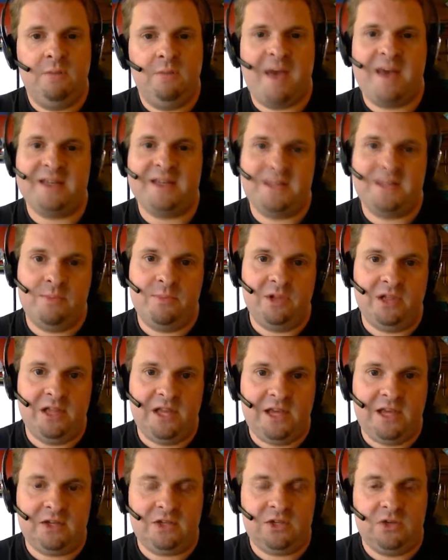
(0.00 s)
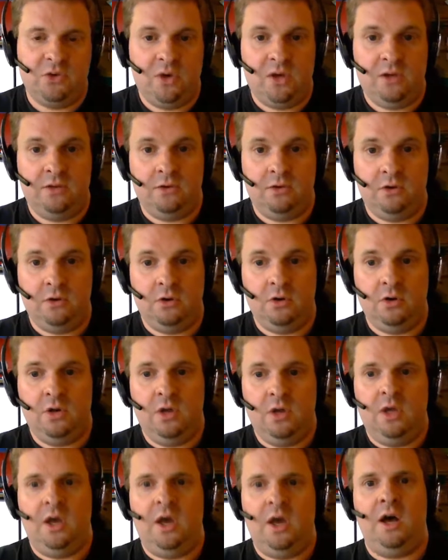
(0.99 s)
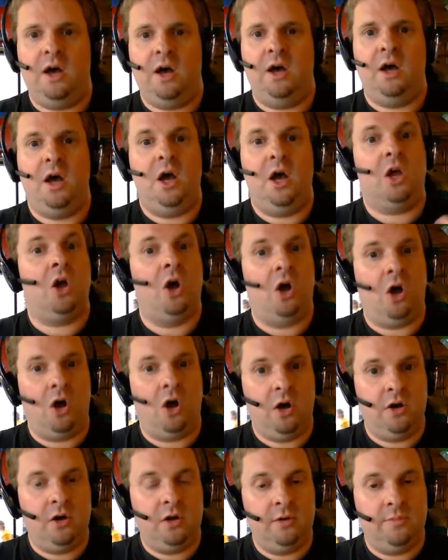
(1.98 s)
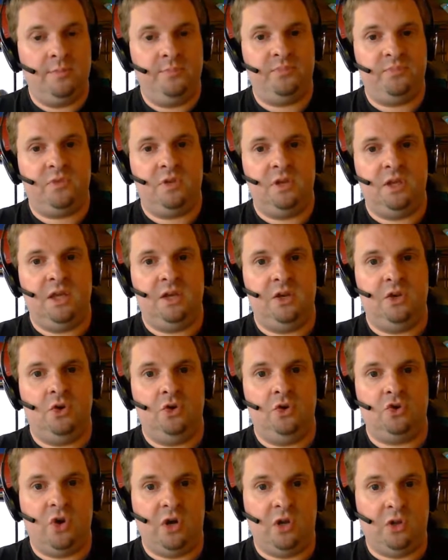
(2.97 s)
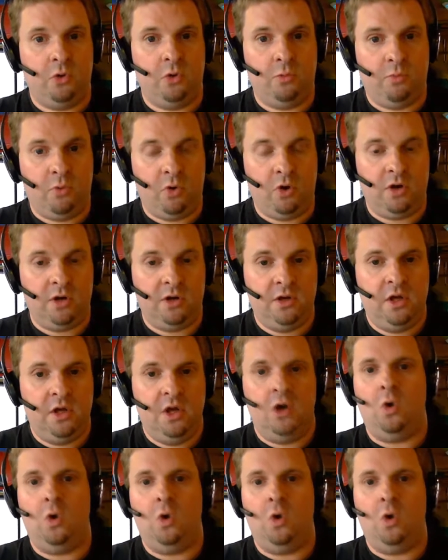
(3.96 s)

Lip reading: Pass them the link to either a card in your Trello board,